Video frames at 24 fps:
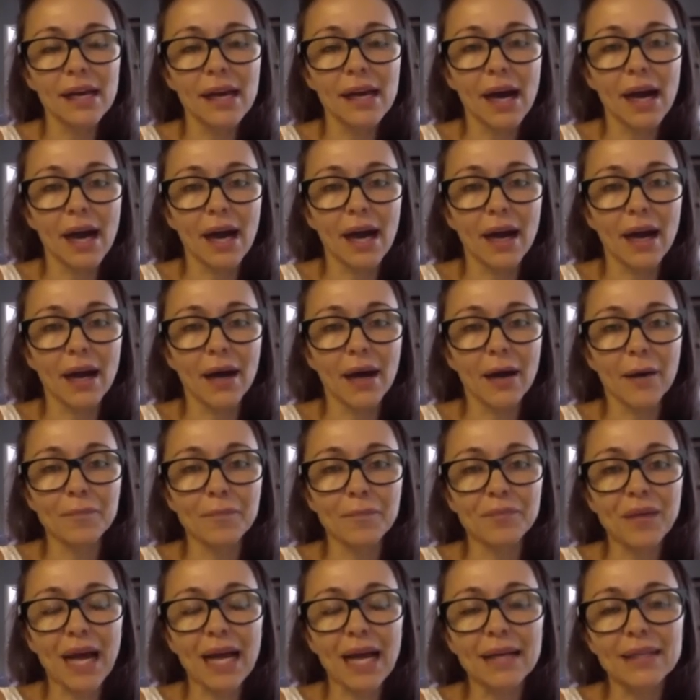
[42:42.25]

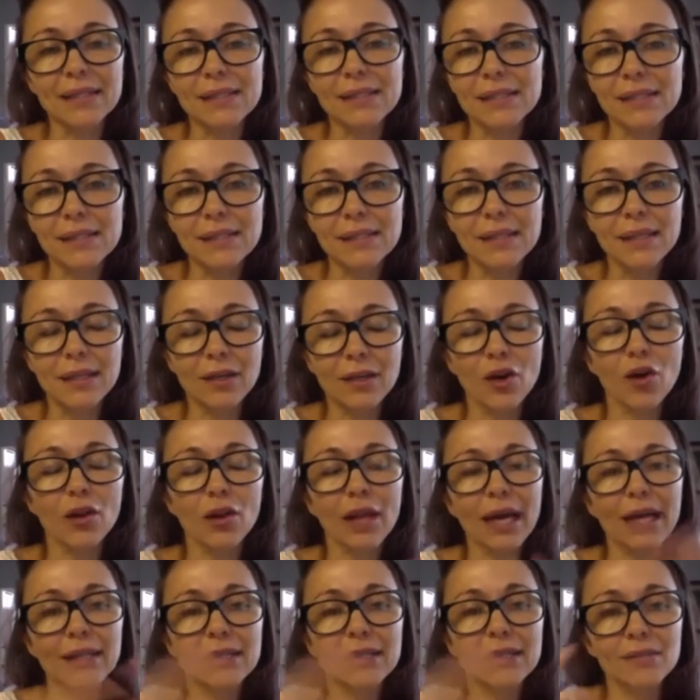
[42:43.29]
I see
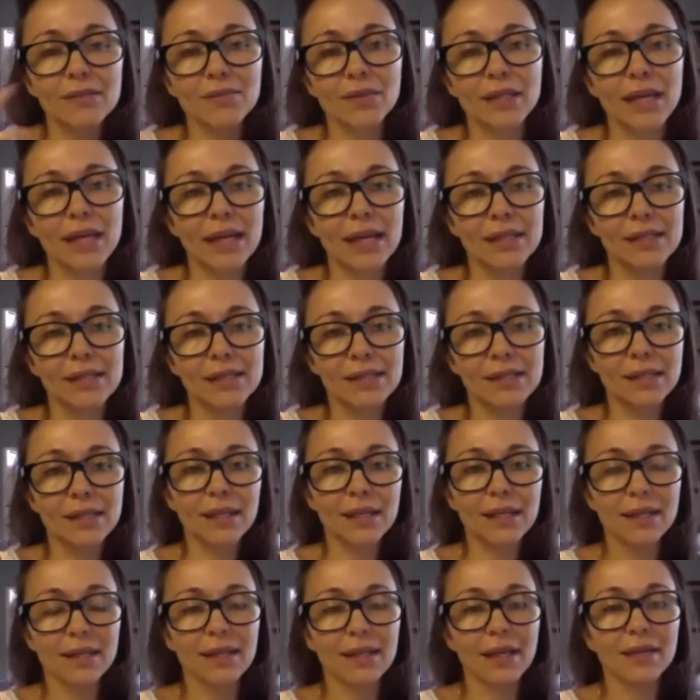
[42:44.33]

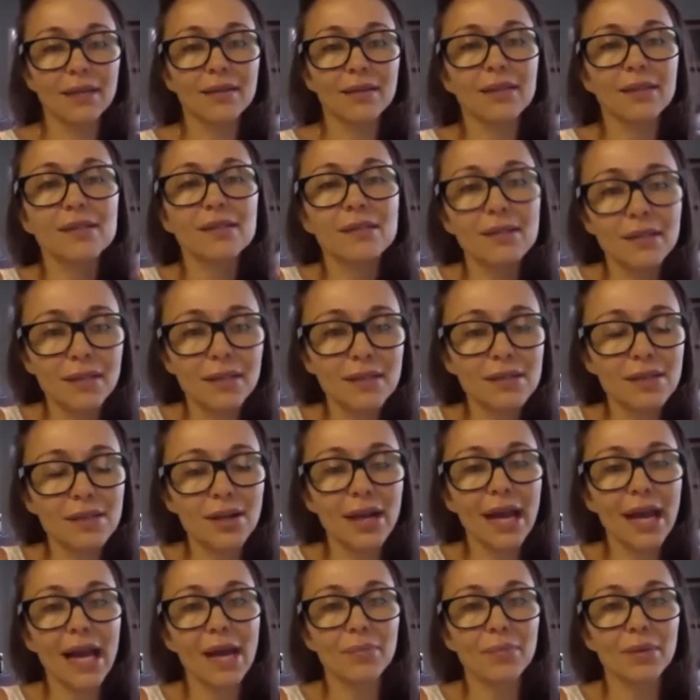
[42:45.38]
that these things are
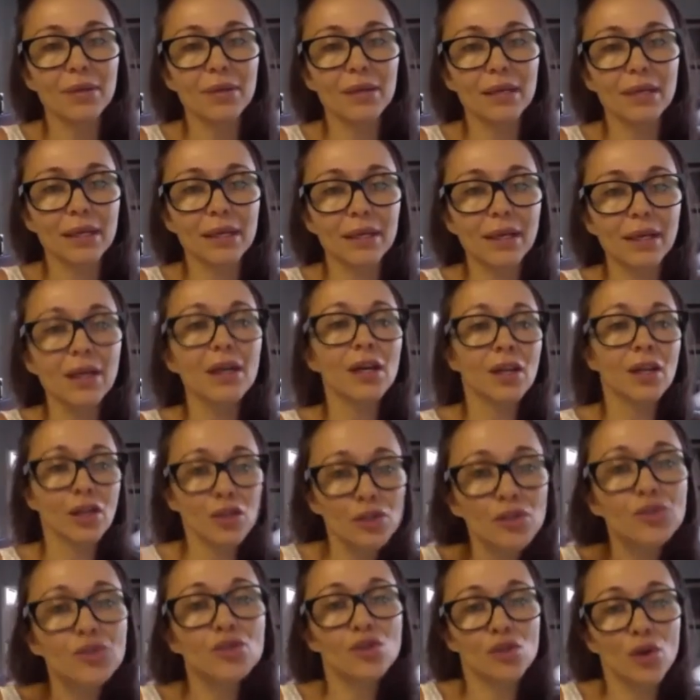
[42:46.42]
happening,
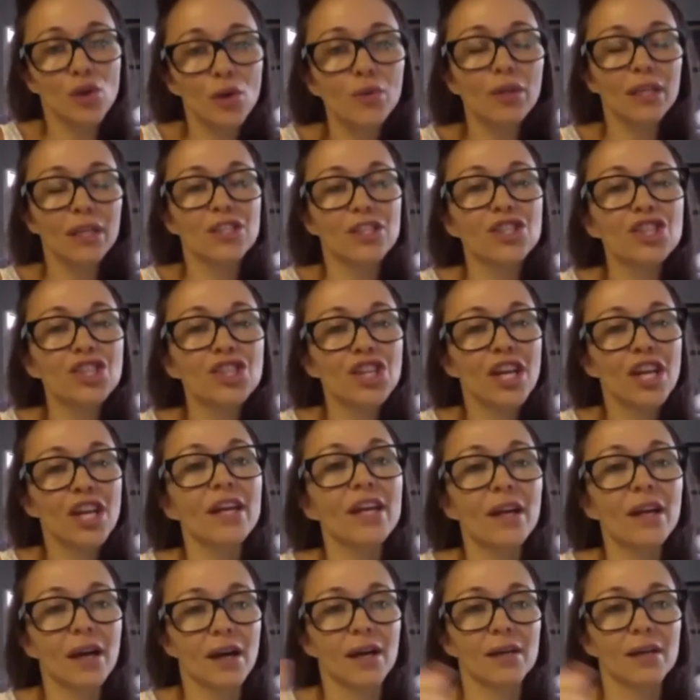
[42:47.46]
so they shake
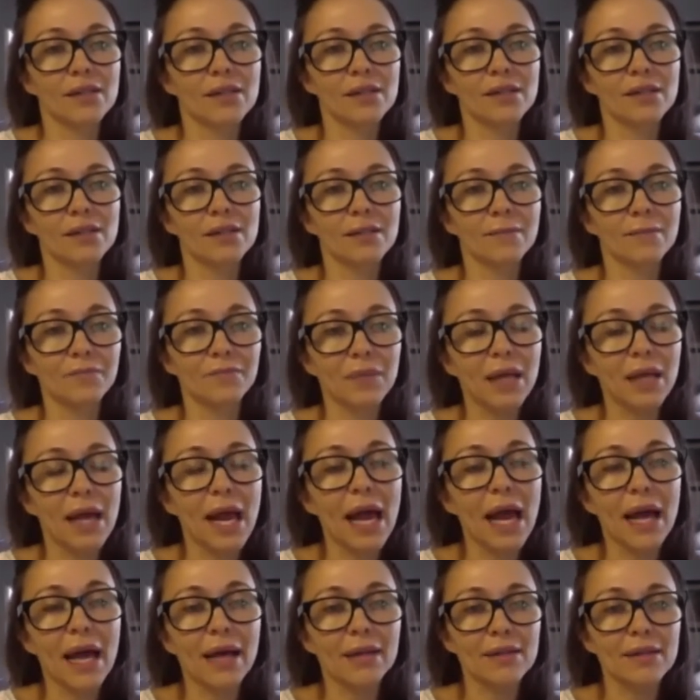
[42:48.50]
us,
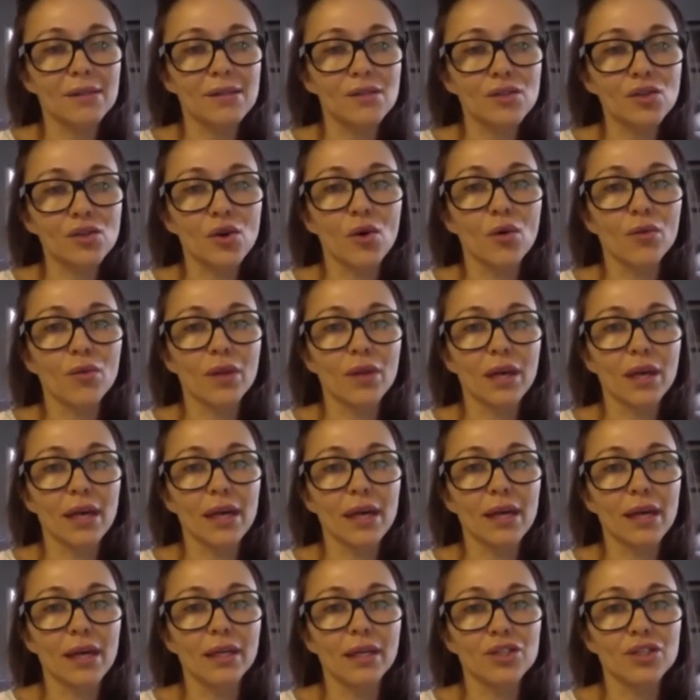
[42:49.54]
and so
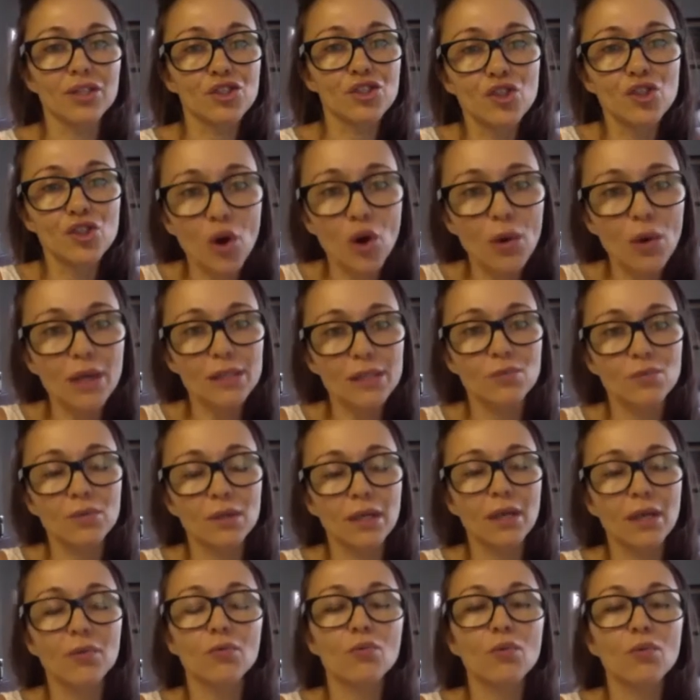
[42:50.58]
they show us
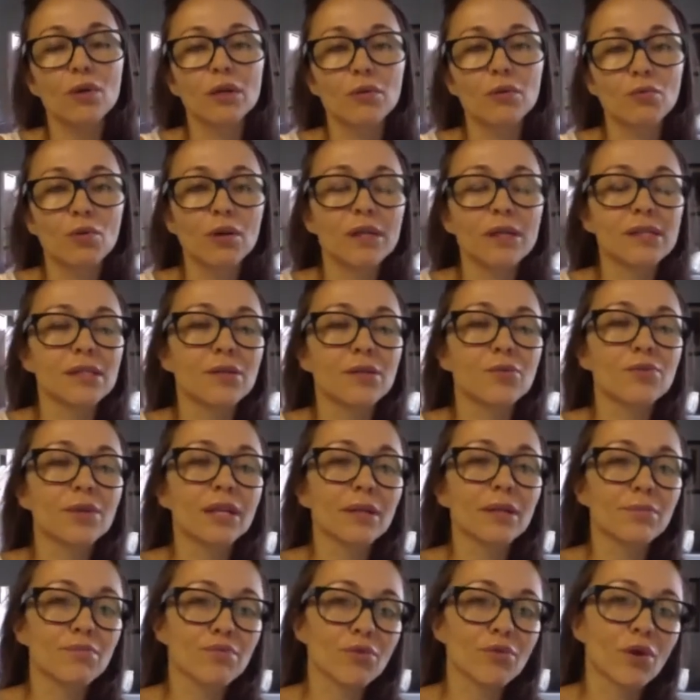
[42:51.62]
that what is the real
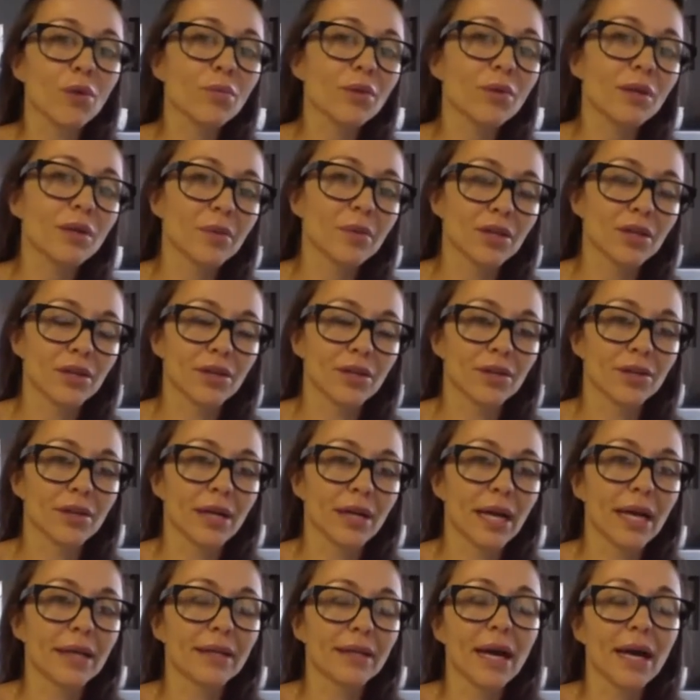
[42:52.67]
problem here
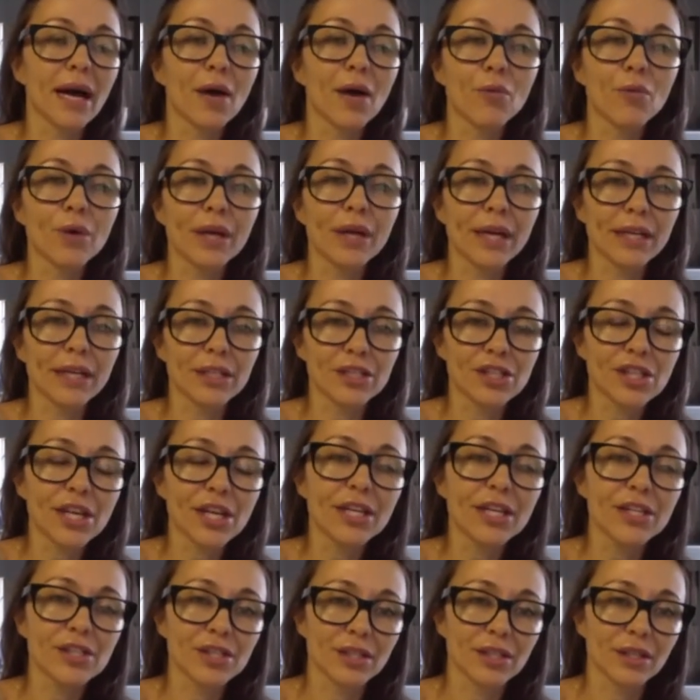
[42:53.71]
and how we can
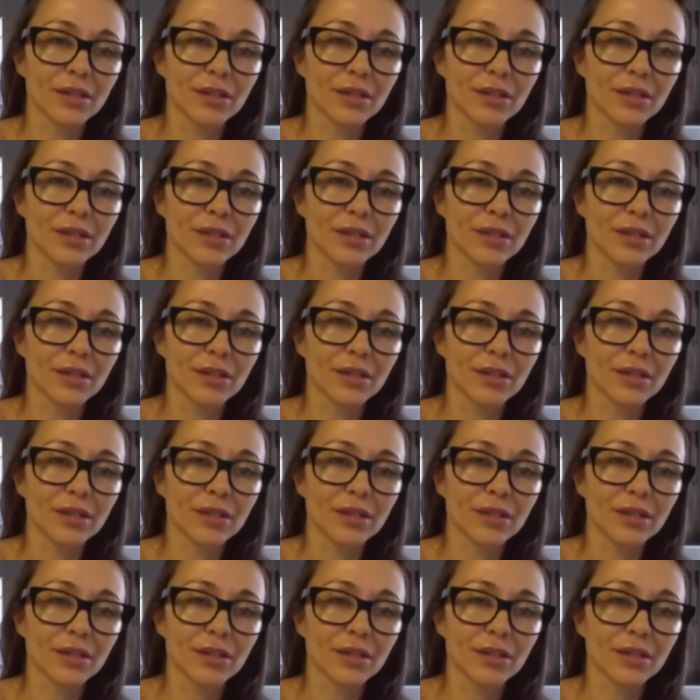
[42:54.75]
change it.